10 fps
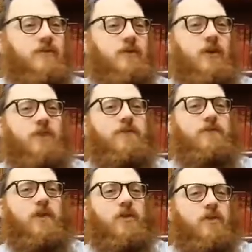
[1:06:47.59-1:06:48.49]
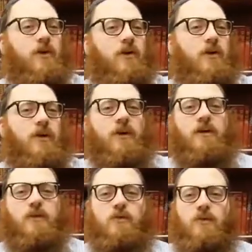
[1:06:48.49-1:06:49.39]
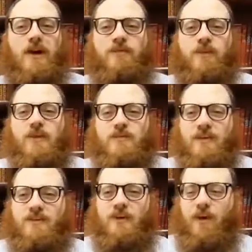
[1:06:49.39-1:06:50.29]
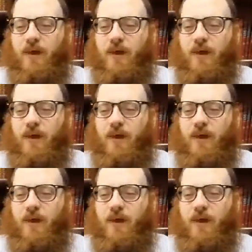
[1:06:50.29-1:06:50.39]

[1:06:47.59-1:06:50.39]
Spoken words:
You'll go further than you would ever expect to go.